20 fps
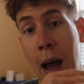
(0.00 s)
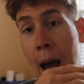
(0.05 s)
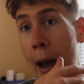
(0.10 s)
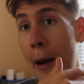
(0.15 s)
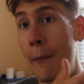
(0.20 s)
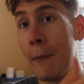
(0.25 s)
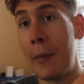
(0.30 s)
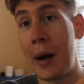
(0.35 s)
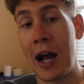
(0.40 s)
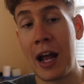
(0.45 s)

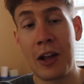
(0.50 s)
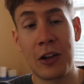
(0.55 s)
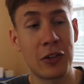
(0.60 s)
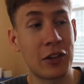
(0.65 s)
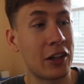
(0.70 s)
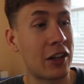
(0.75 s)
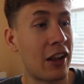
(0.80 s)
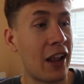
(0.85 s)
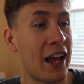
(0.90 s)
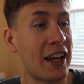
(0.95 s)
a mile
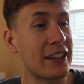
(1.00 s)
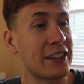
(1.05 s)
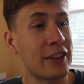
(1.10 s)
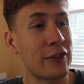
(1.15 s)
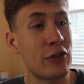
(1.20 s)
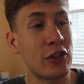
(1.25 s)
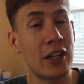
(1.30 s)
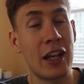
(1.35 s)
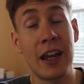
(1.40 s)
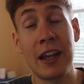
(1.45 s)
to class
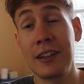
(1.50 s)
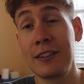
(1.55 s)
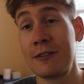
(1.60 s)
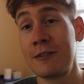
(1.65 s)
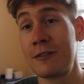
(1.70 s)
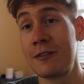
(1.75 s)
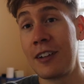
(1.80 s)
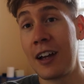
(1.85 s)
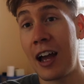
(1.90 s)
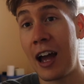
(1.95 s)
every day,
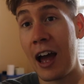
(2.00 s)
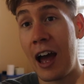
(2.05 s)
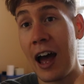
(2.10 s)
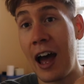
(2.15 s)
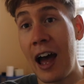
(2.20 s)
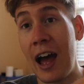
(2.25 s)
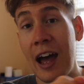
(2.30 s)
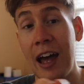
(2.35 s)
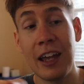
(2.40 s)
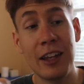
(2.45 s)

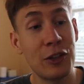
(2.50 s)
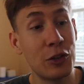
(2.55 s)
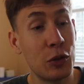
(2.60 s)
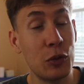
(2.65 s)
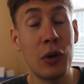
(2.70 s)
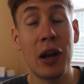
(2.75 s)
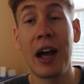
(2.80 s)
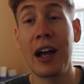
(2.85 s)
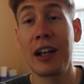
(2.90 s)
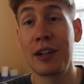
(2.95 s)
I
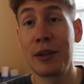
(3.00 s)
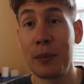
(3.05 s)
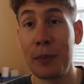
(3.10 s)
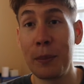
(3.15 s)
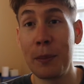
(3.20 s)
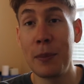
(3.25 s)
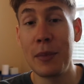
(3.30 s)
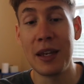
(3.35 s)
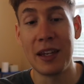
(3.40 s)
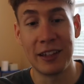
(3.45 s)
do not
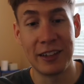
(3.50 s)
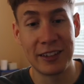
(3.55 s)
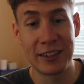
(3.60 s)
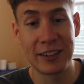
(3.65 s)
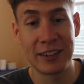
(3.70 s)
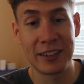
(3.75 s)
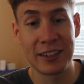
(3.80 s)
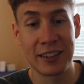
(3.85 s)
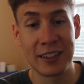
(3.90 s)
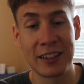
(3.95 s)

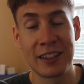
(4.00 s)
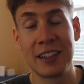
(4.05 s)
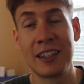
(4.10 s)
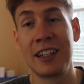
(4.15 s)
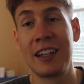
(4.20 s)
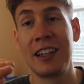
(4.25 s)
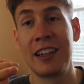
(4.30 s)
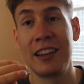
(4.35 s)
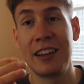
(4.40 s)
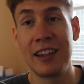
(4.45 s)
miss
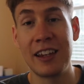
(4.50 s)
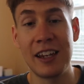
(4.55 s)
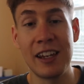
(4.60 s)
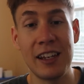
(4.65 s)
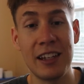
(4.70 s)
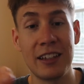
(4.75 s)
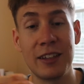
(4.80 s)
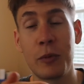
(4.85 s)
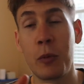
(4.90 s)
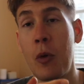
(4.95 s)
the
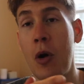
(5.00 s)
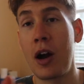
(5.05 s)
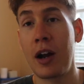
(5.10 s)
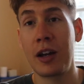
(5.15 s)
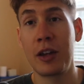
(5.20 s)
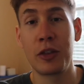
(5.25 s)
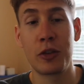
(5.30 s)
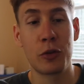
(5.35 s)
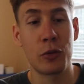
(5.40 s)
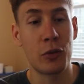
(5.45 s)
heat.
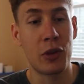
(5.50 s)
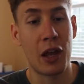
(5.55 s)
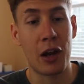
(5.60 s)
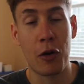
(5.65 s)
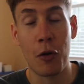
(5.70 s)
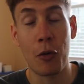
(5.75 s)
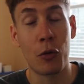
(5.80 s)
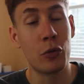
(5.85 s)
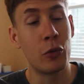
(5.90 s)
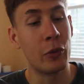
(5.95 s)
Walking through that
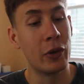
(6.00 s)
cold